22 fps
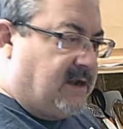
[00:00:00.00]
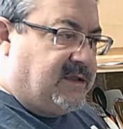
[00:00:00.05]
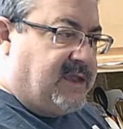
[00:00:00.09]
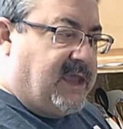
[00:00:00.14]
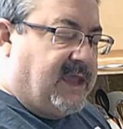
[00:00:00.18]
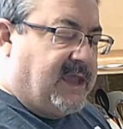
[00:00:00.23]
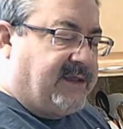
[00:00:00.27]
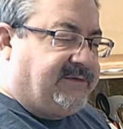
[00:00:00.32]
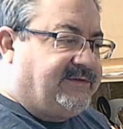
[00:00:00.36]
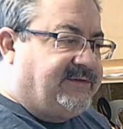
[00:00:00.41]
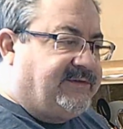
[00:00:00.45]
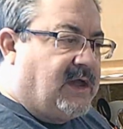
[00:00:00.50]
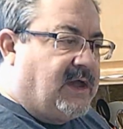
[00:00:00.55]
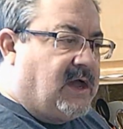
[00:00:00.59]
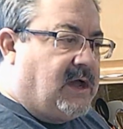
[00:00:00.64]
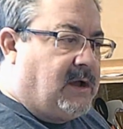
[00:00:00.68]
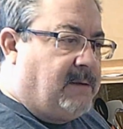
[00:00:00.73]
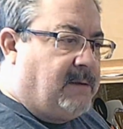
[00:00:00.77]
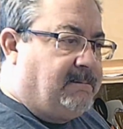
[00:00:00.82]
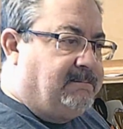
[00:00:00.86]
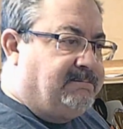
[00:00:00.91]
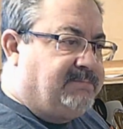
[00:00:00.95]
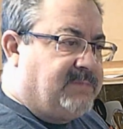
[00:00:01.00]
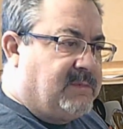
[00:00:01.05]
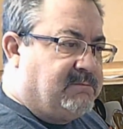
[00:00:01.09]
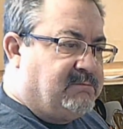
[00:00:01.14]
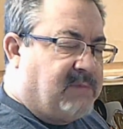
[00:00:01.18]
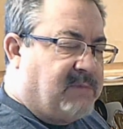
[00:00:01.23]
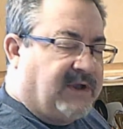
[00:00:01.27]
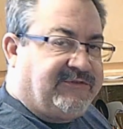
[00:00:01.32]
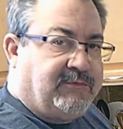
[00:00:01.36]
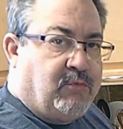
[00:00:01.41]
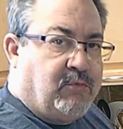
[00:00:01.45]
get
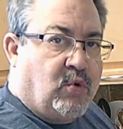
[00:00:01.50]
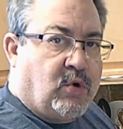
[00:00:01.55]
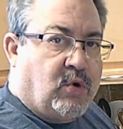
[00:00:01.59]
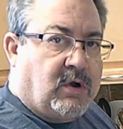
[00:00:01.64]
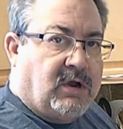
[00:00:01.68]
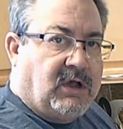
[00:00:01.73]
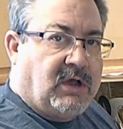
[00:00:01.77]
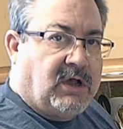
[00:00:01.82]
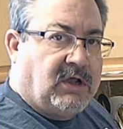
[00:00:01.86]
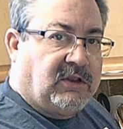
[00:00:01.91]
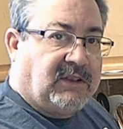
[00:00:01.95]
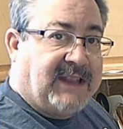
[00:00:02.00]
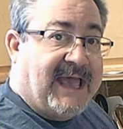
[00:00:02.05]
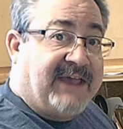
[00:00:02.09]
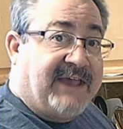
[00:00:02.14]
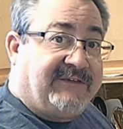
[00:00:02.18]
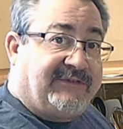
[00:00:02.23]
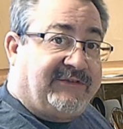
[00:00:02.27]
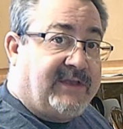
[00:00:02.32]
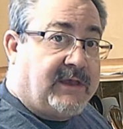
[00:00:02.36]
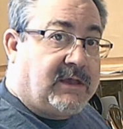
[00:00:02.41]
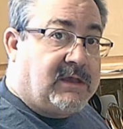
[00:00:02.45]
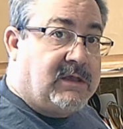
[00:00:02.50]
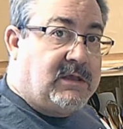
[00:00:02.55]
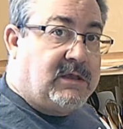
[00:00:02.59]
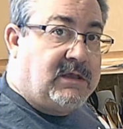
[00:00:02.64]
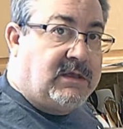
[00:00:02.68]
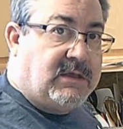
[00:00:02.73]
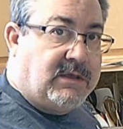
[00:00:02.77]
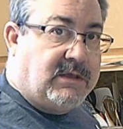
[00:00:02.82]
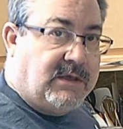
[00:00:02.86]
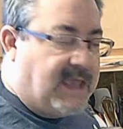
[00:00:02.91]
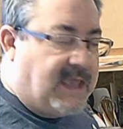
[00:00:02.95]
much more elastic
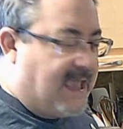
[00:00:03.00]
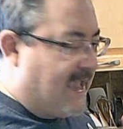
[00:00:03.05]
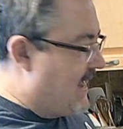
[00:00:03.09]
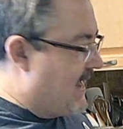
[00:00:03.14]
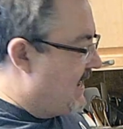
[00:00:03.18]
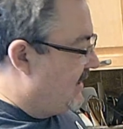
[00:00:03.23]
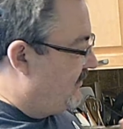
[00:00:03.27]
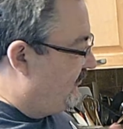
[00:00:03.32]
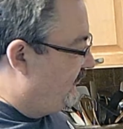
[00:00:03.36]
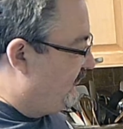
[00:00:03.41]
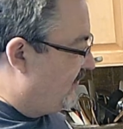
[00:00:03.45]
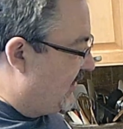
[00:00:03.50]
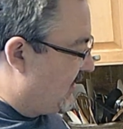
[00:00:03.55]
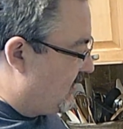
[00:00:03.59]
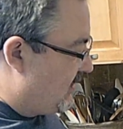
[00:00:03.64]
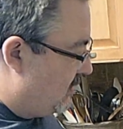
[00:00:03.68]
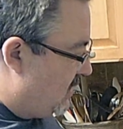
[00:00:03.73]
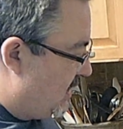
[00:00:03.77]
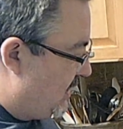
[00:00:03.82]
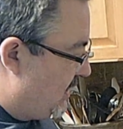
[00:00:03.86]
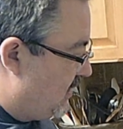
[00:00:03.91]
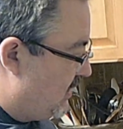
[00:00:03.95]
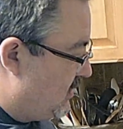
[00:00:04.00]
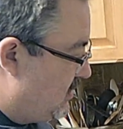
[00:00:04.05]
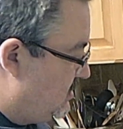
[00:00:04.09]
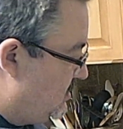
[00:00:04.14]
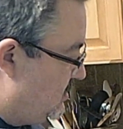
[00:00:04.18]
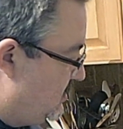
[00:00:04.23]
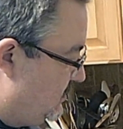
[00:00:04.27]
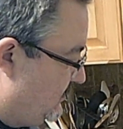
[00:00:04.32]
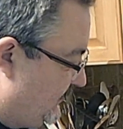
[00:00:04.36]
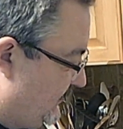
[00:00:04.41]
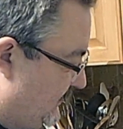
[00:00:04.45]
and chicken-like.
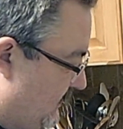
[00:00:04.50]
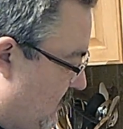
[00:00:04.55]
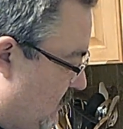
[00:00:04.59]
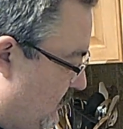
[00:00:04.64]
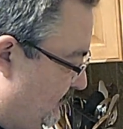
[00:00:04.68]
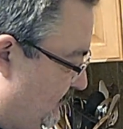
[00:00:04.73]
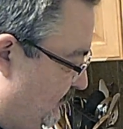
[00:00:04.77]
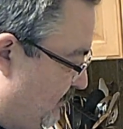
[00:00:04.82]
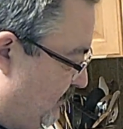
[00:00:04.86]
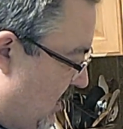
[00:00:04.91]
So